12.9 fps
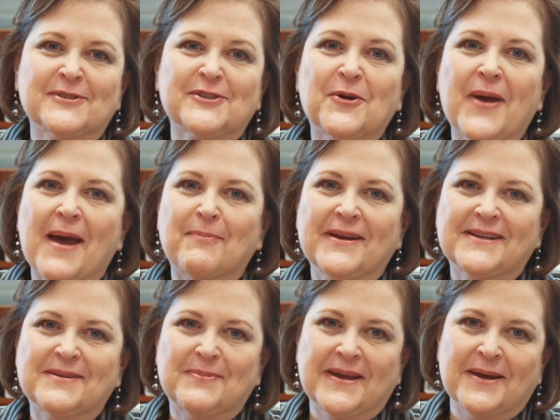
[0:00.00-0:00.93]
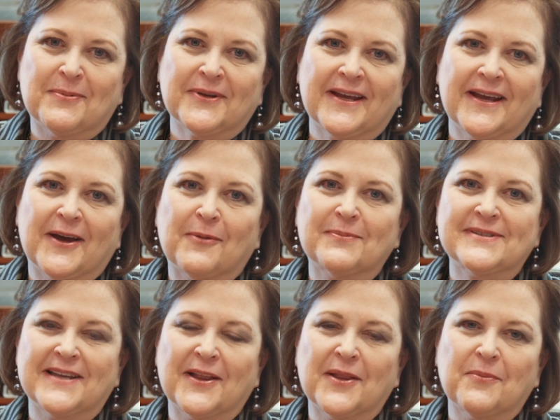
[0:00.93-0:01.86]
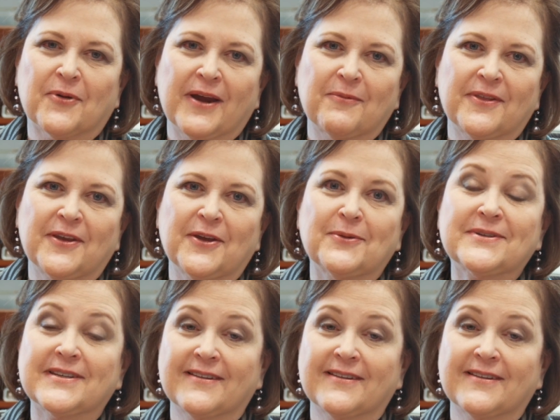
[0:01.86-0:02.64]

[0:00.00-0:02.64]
I'm so happy to be able to help celebrate with you